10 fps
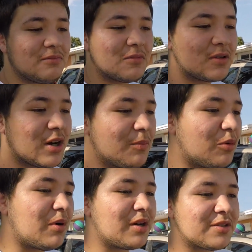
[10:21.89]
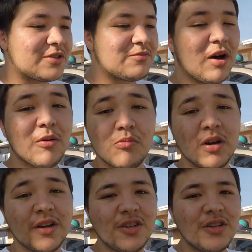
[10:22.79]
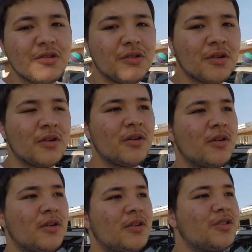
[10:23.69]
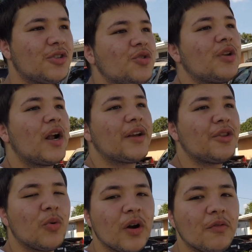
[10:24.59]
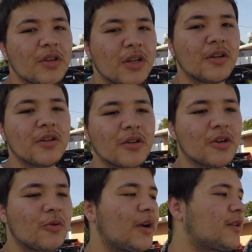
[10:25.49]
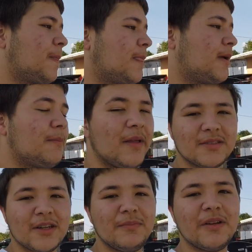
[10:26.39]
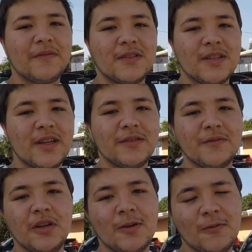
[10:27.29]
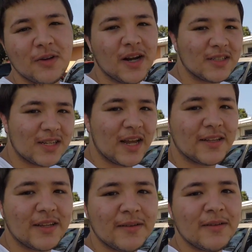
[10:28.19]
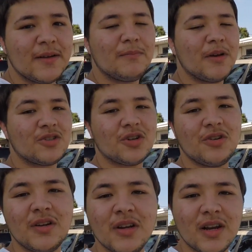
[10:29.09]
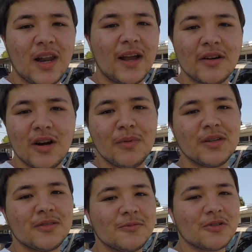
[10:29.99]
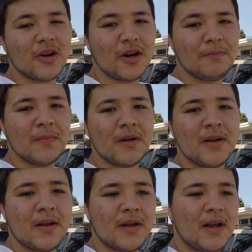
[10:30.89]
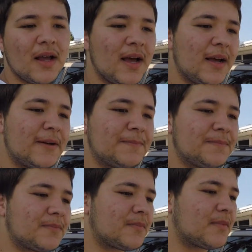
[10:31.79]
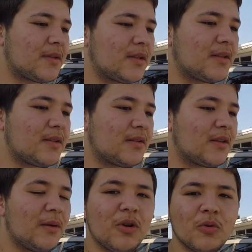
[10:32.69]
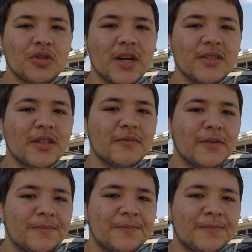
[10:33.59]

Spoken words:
a couple months, probably a year, just so that I can do everything correct. That's gonna be it for today's video. If you guys liked it, make sure you like, comment, and subscribe, and let me know what you guys think of it.